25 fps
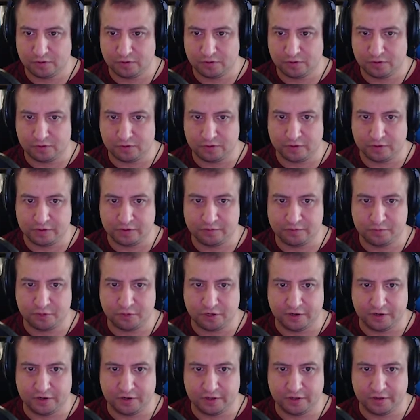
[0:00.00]
let's put
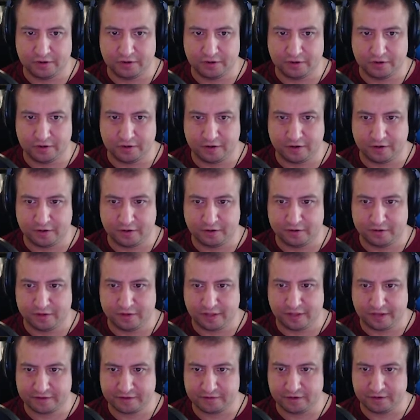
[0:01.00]
another
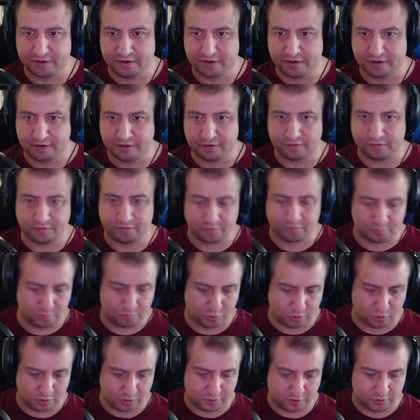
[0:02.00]
text in here for
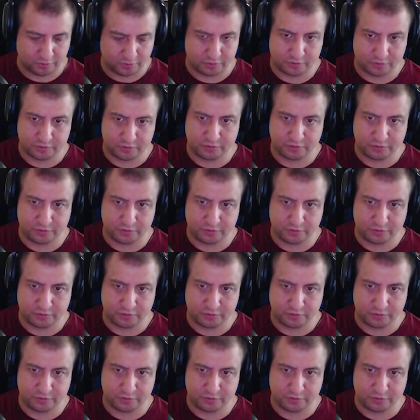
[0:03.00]
Boros.